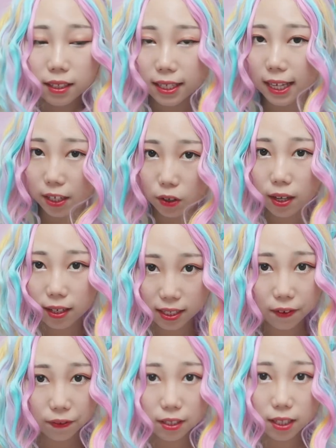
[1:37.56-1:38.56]
Yeah, you can
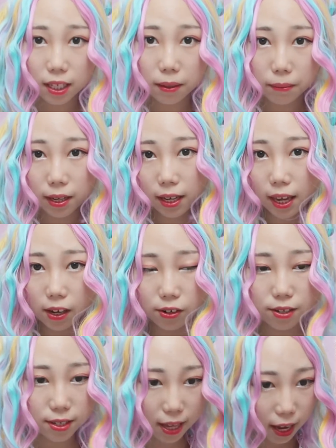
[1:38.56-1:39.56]
definitely make
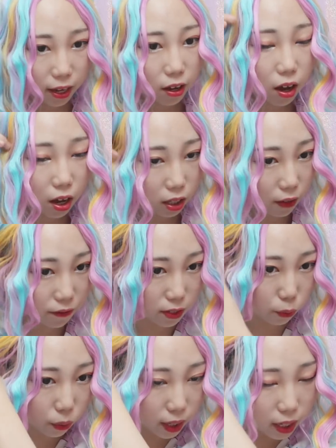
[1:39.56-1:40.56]
hairstyle out of
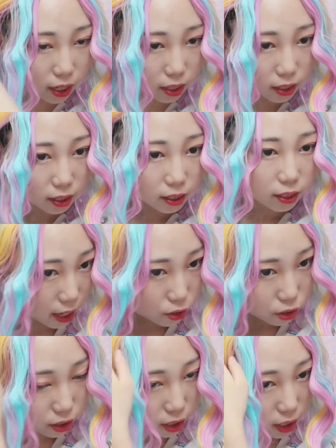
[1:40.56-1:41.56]
the wig.
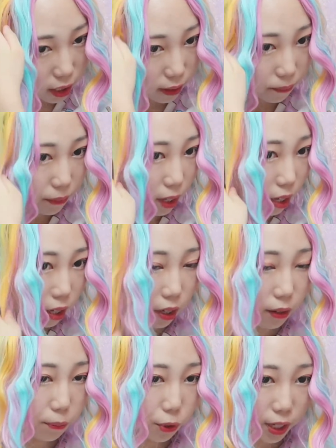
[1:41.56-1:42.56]
Actually,
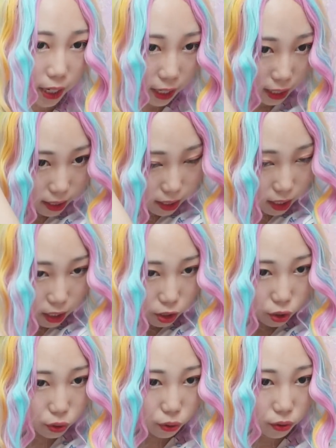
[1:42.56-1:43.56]
pretty easy
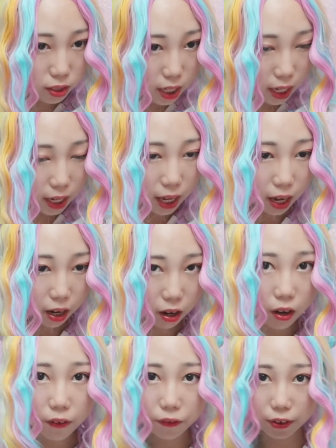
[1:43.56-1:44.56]
to take care
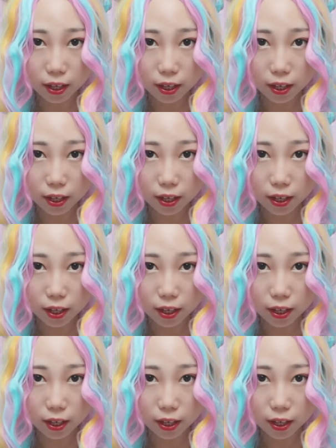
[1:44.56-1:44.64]
of.